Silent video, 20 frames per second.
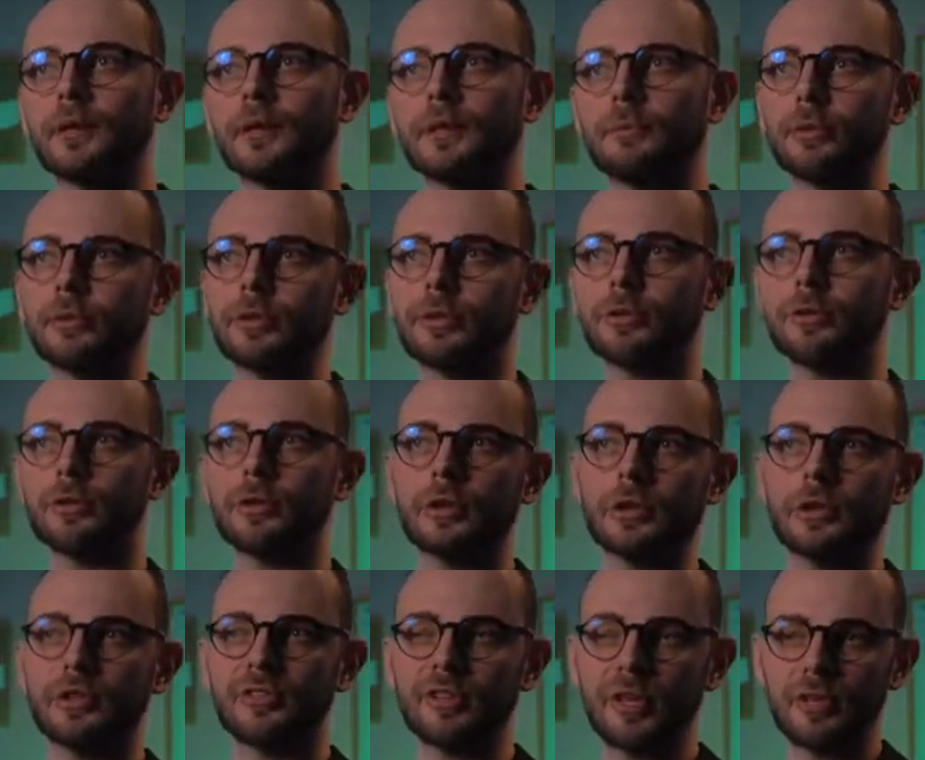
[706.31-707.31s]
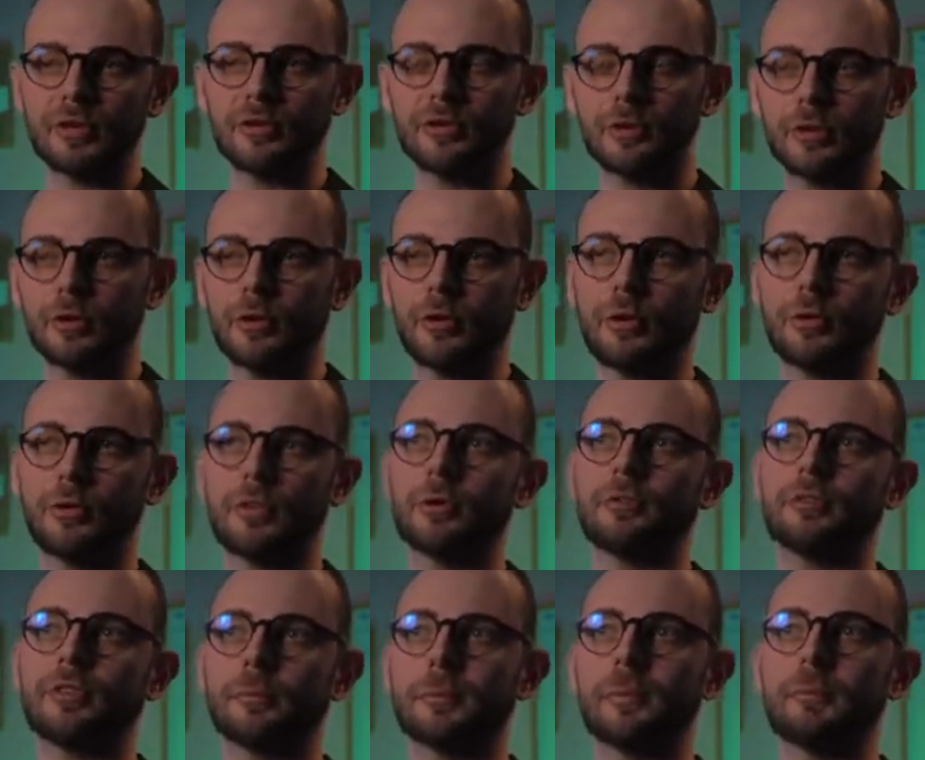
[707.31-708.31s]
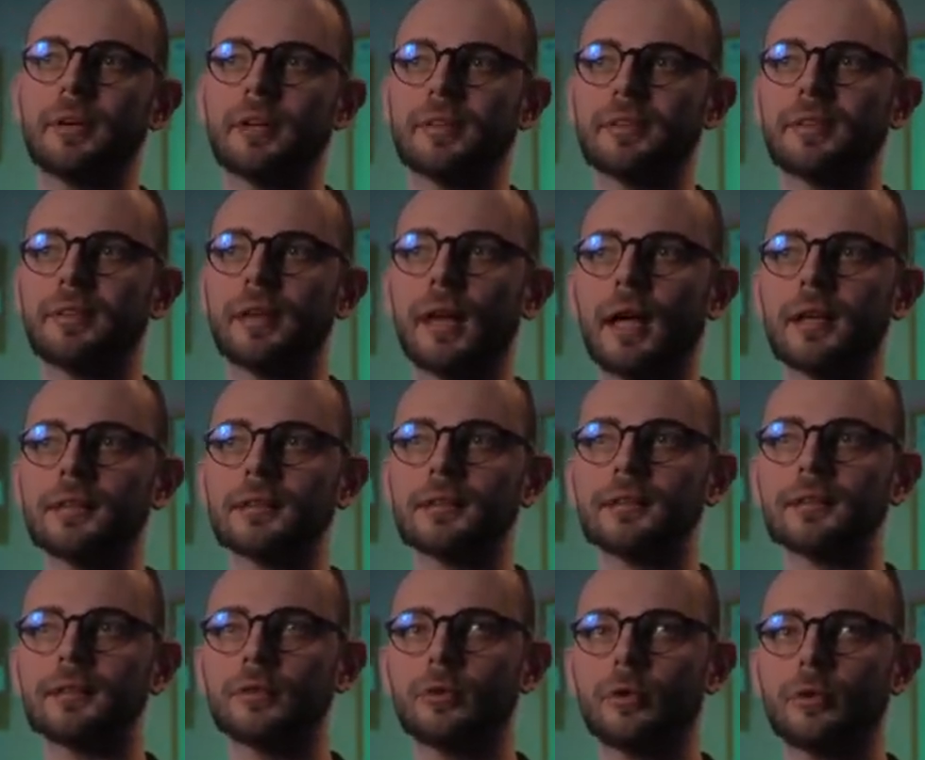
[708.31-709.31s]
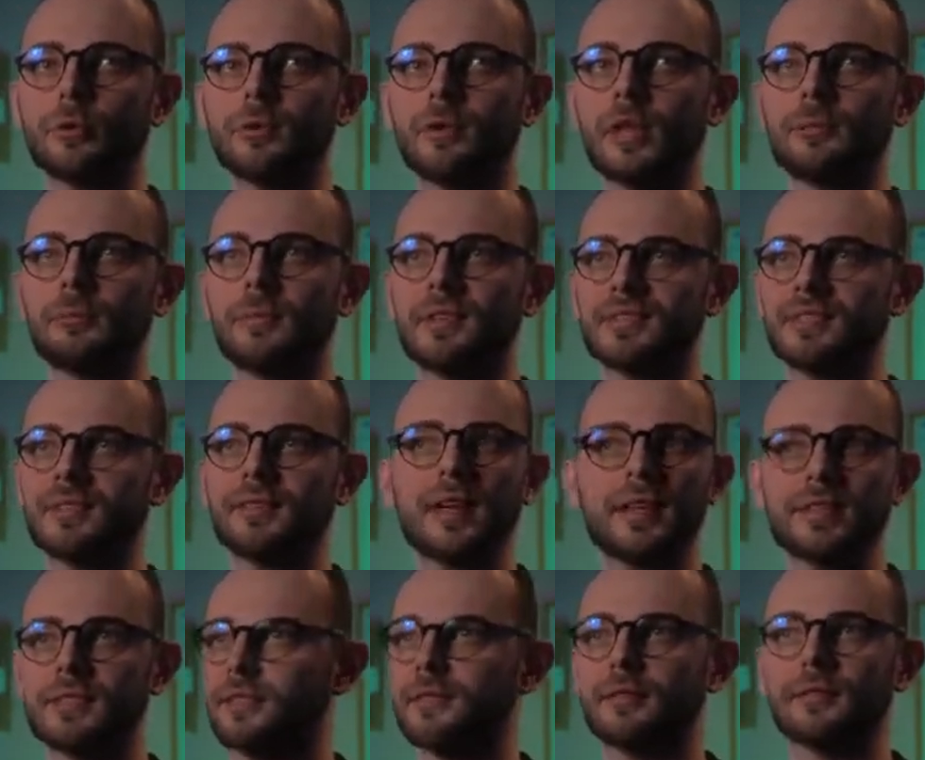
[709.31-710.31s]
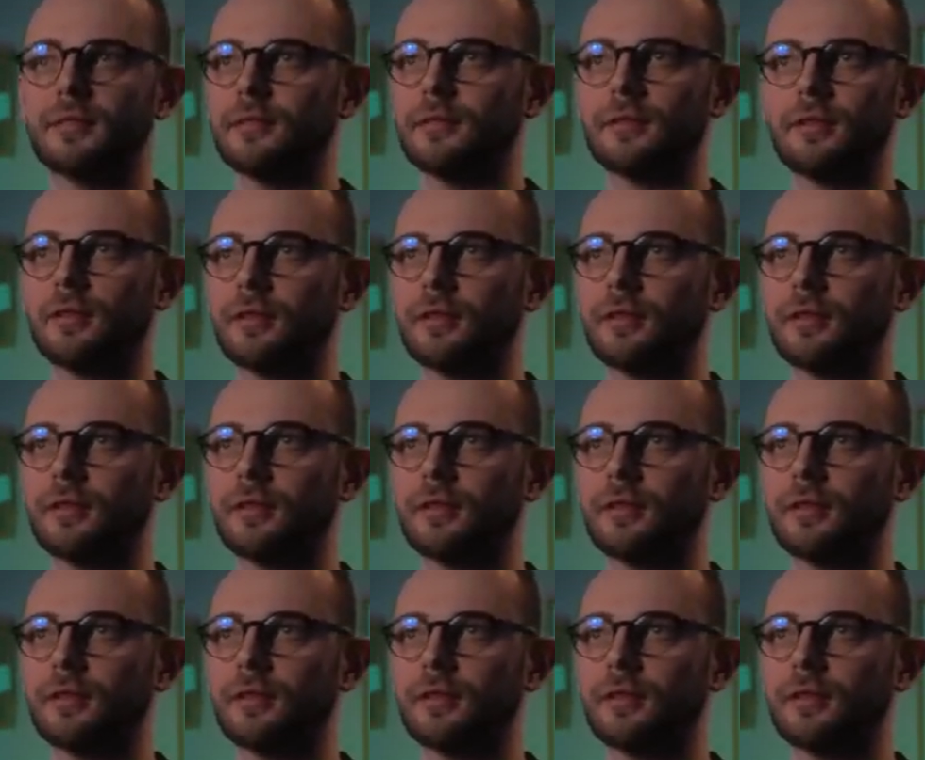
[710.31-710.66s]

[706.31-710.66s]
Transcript: The material is a zero flammability class, so that means it doesn't